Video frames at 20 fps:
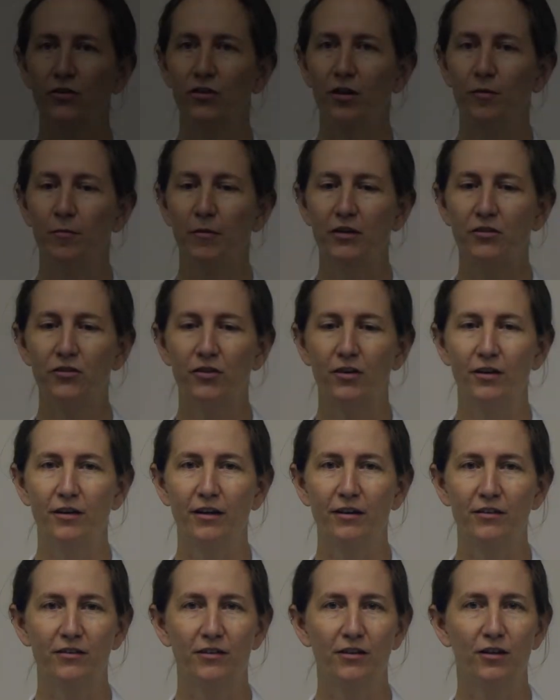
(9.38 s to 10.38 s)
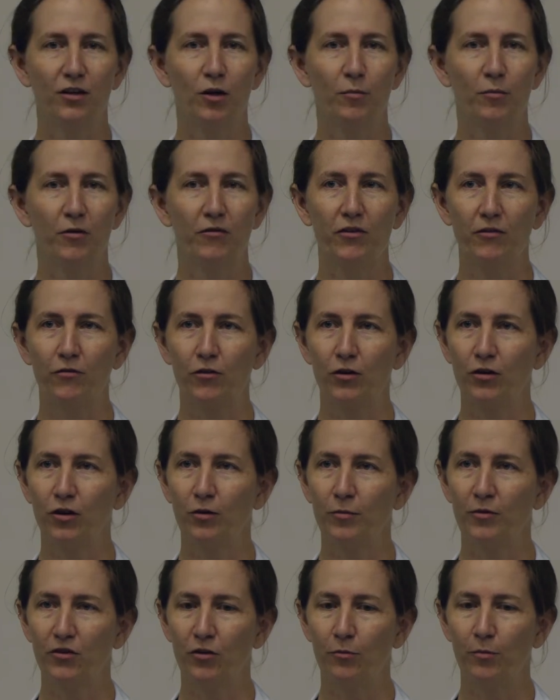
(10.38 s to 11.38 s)
as I mentioned, see a number of different
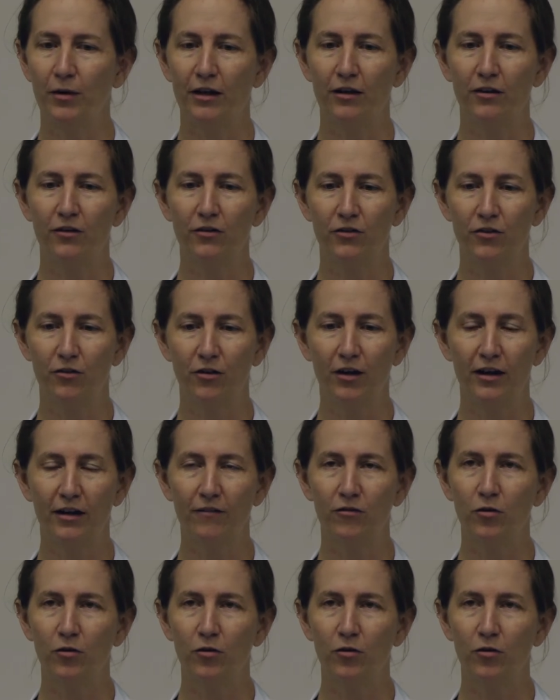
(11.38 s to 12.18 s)
chromosome patterns. So not